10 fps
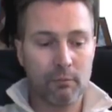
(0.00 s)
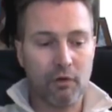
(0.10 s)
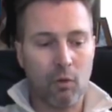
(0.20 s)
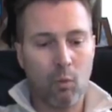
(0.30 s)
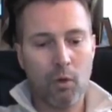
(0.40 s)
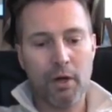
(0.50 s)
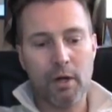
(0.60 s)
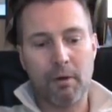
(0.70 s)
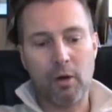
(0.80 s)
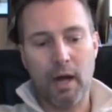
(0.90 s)
firms are
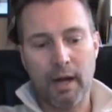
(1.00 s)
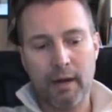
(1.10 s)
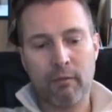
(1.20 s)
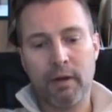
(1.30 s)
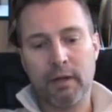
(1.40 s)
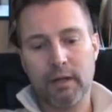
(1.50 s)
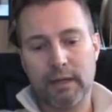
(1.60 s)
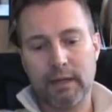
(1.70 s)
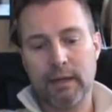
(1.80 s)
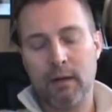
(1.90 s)
worried about hiring
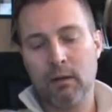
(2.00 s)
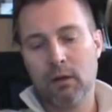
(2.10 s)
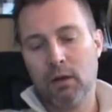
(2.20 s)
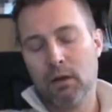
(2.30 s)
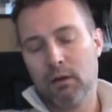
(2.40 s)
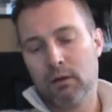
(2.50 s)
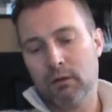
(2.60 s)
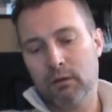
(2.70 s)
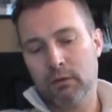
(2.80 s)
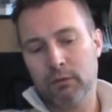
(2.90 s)
a gal
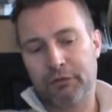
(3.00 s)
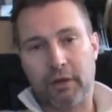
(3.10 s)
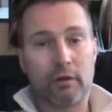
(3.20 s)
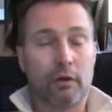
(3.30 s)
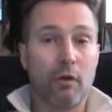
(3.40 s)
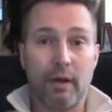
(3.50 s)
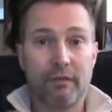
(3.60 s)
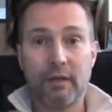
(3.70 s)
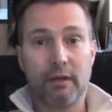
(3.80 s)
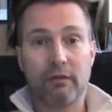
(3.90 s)
who is then going to go
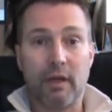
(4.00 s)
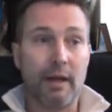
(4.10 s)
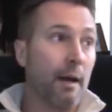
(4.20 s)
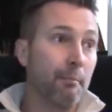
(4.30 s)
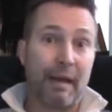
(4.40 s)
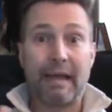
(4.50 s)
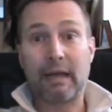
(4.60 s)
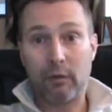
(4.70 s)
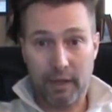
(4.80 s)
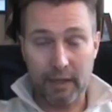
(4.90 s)
have kids and not
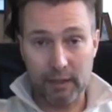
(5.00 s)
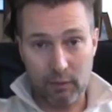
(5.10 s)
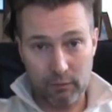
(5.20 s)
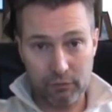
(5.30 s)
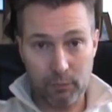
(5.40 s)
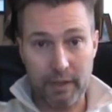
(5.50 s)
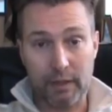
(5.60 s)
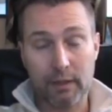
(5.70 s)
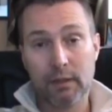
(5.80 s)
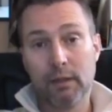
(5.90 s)
bang out 80 hours a
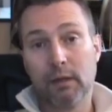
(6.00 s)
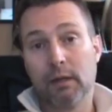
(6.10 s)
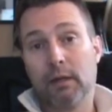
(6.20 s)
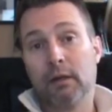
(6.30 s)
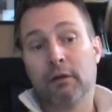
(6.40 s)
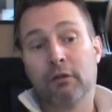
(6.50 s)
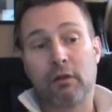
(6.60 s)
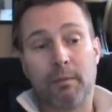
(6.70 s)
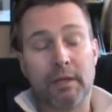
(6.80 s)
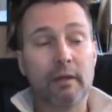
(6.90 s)
week.
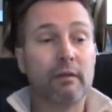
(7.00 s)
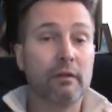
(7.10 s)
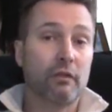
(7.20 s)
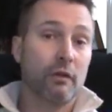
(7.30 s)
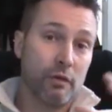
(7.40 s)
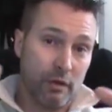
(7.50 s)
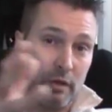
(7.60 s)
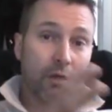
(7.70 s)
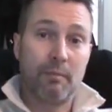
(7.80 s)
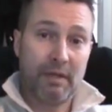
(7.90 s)
So, I mean, it's either you're
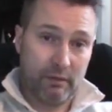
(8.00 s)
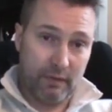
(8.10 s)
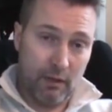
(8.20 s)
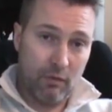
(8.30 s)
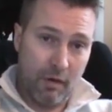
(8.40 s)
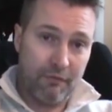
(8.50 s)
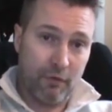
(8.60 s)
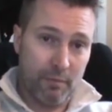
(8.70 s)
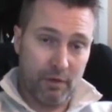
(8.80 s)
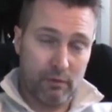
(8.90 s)
going to commit to that law
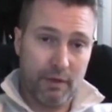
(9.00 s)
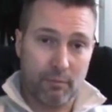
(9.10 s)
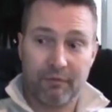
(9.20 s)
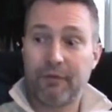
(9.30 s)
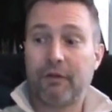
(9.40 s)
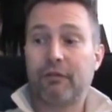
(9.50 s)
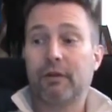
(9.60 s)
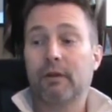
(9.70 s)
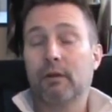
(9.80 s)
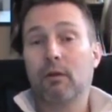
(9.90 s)
firm in your legal
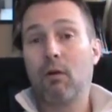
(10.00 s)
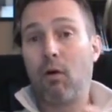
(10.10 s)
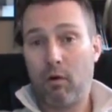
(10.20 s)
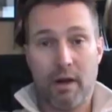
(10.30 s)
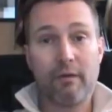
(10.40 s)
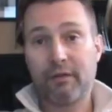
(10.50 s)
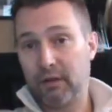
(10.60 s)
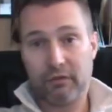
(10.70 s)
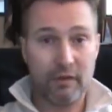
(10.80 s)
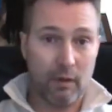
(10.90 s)
profession or have
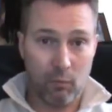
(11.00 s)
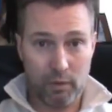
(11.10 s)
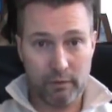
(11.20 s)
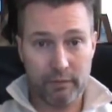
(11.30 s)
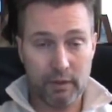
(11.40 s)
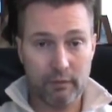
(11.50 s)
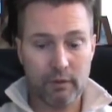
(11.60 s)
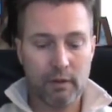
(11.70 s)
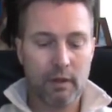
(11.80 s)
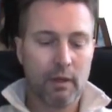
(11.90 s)
kids, not one or the
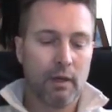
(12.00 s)
other.